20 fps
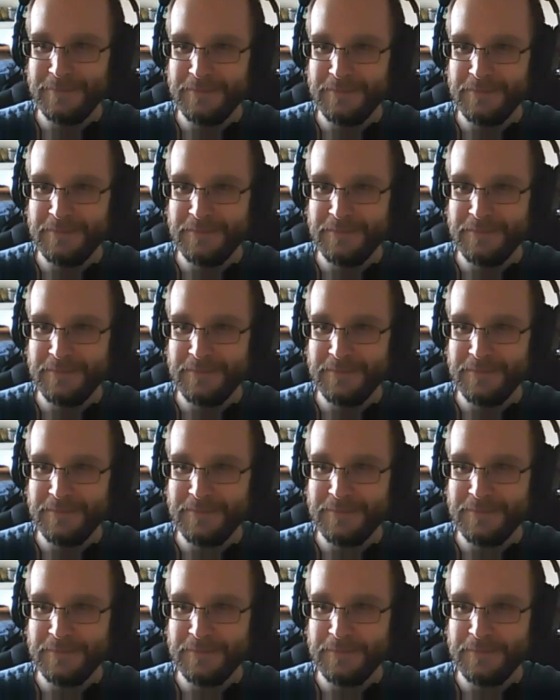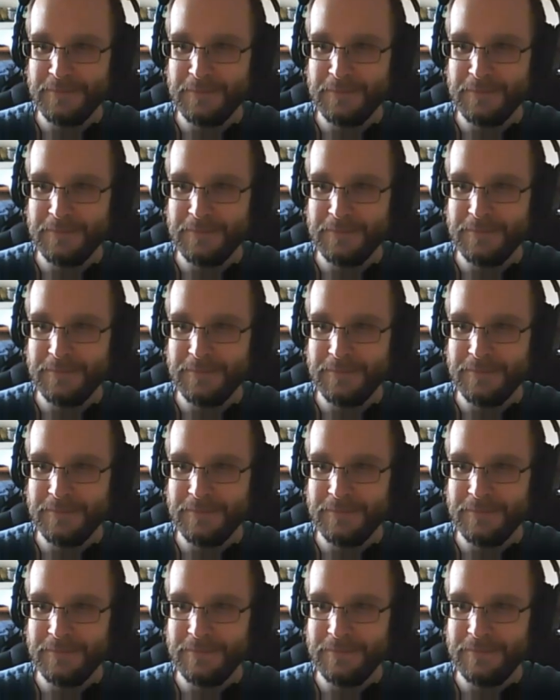
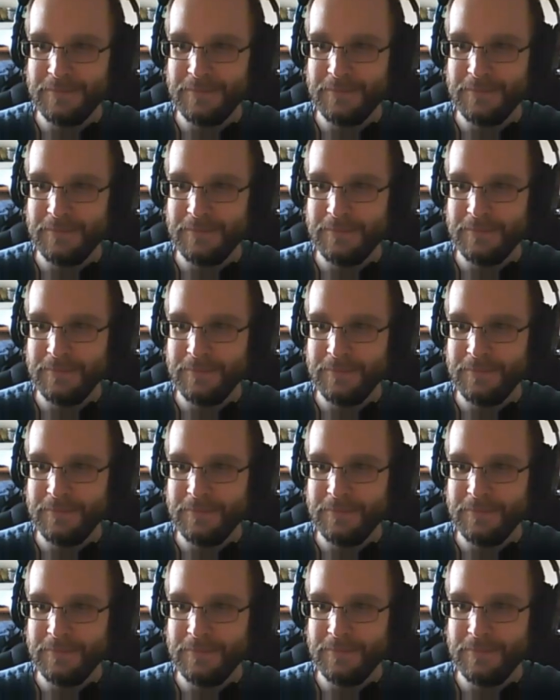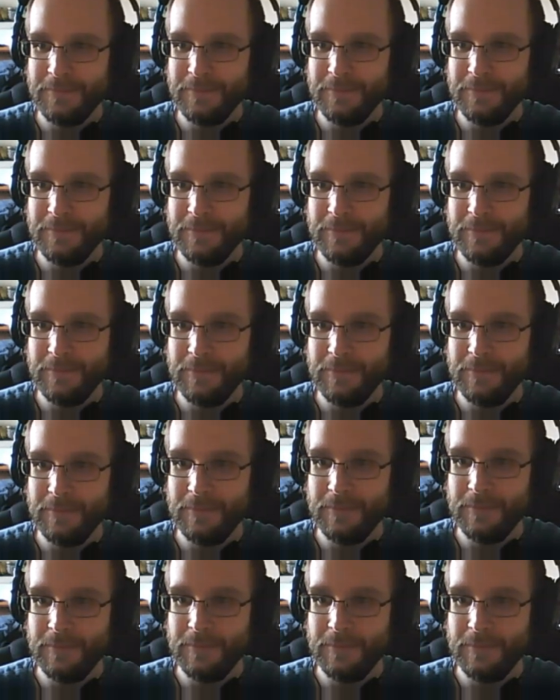
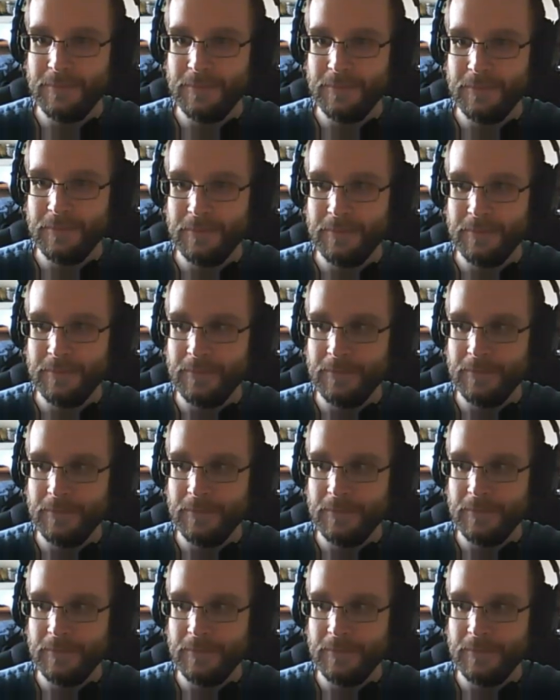(not speaking)